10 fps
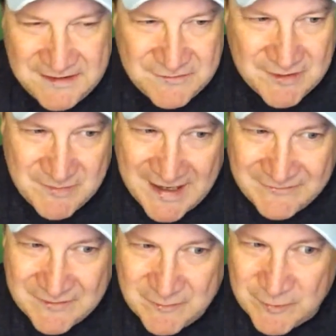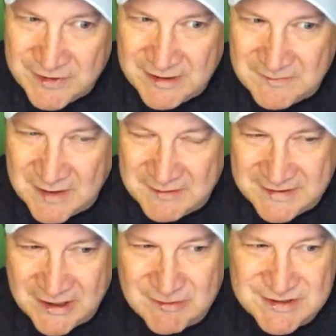come back from really a
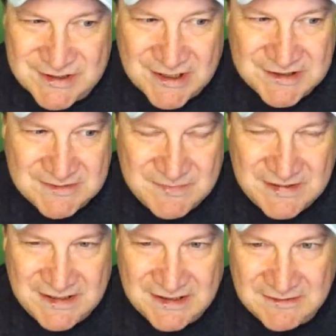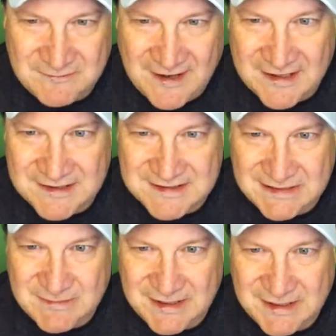terrible start to being a valid
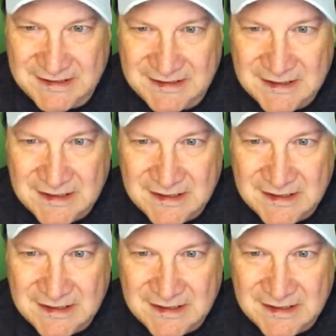team again.